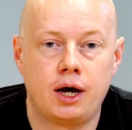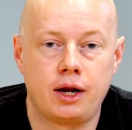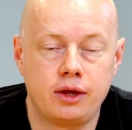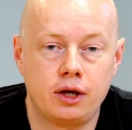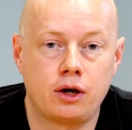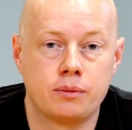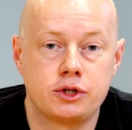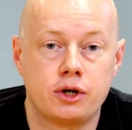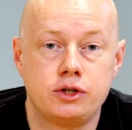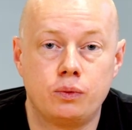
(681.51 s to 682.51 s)
and I think it
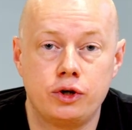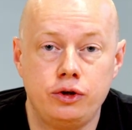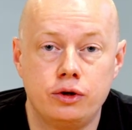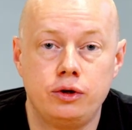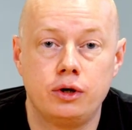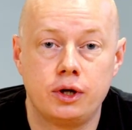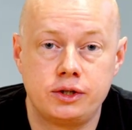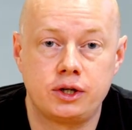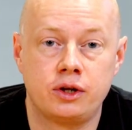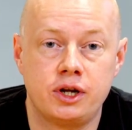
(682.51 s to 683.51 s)
comes down to what you
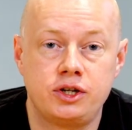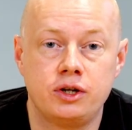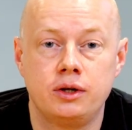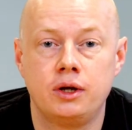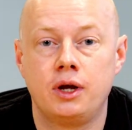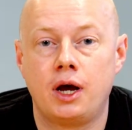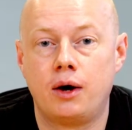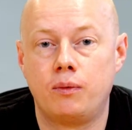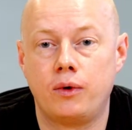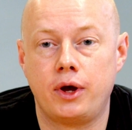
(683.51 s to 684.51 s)
as a clinician
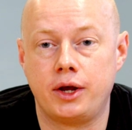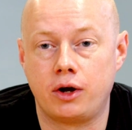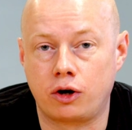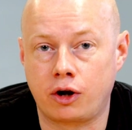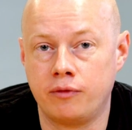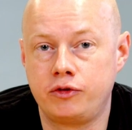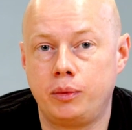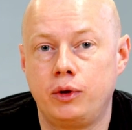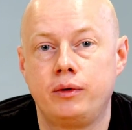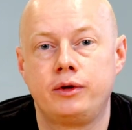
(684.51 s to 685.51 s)
are
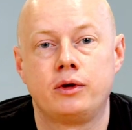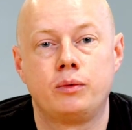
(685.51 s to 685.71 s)
comfortable,